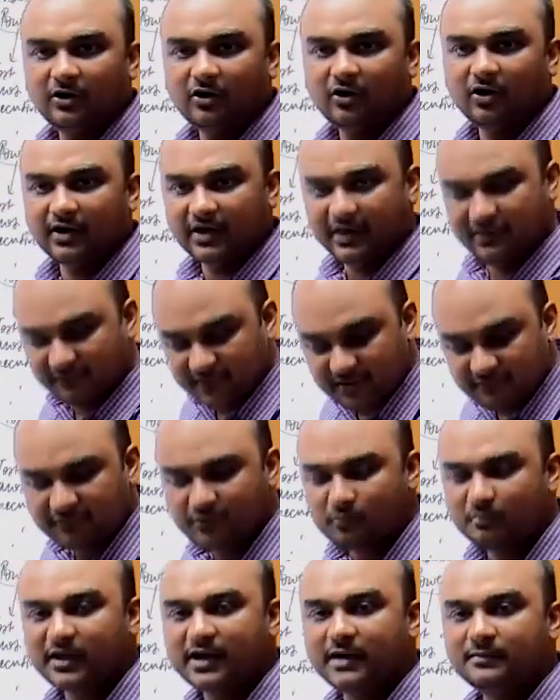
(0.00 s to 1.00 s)
Or even if
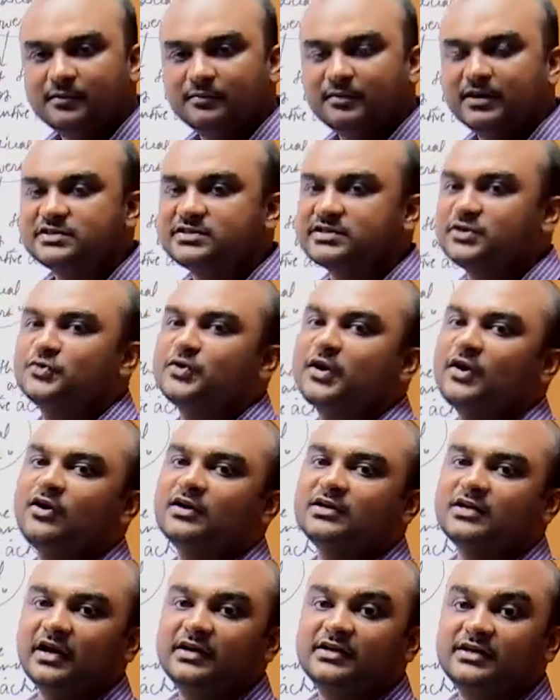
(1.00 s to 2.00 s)
you become a minister, you
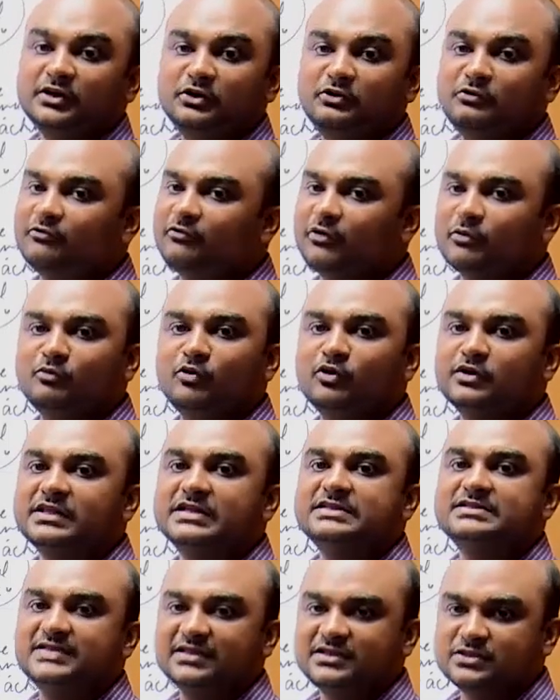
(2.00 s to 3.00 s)
cannot continue for more
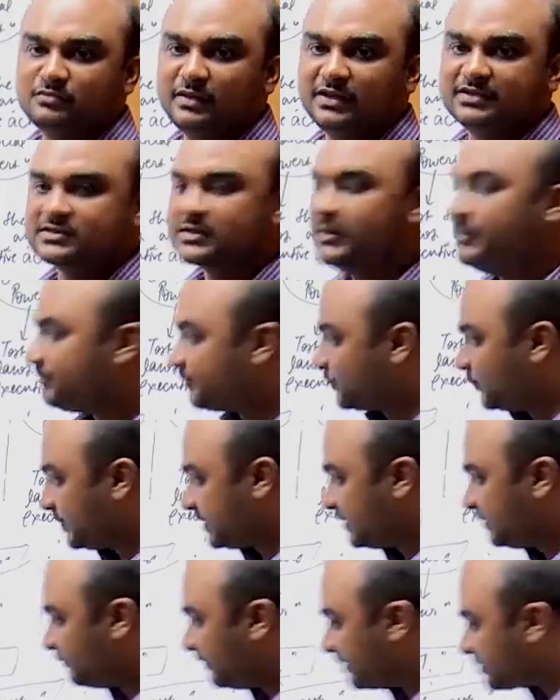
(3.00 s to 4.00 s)
than 6 months,
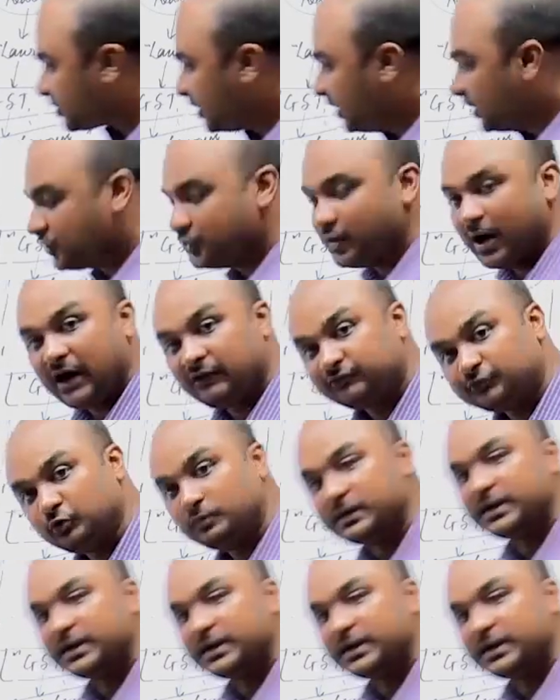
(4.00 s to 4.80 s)
within which you have to